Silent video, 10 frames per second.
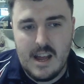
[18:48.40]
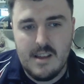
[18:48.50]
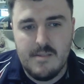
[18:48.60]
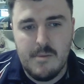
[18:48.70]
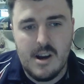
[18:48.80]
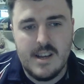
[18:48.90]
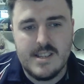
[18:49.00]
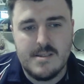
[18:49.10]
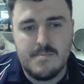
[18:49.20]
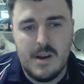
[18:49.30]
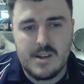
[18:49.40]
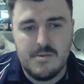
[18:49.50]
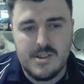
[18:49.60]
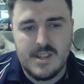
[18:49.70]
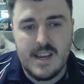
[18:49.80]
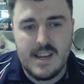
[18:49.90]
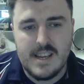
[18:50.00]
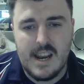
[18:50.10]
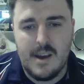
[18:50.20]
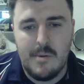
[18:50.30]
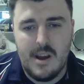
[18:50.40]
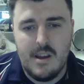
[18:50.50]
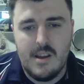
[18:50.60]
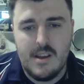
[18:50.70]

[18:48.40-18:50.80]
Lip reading: my spectral steed, and I'm like,